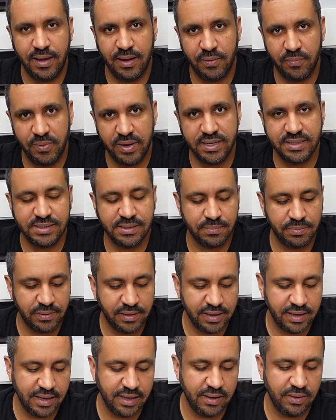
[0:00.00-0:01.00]
ways to
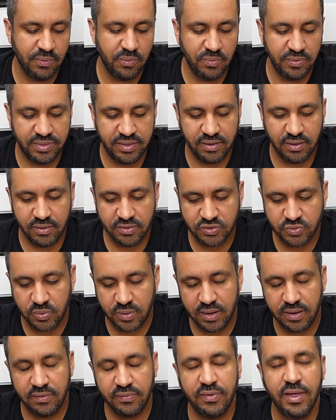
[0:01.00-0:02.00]
play with the
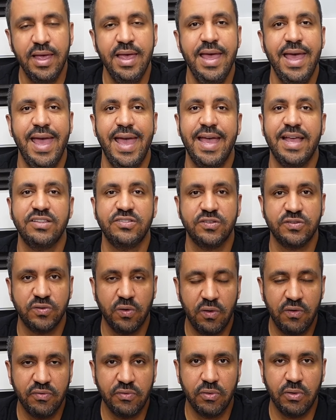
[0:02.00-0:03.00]
R12, and just
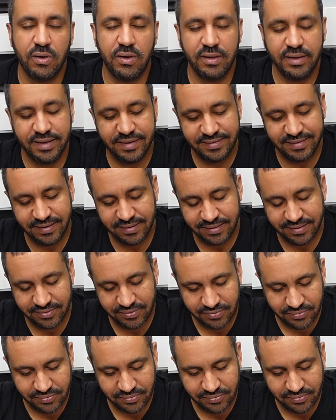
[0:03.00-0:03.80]
overall, it's a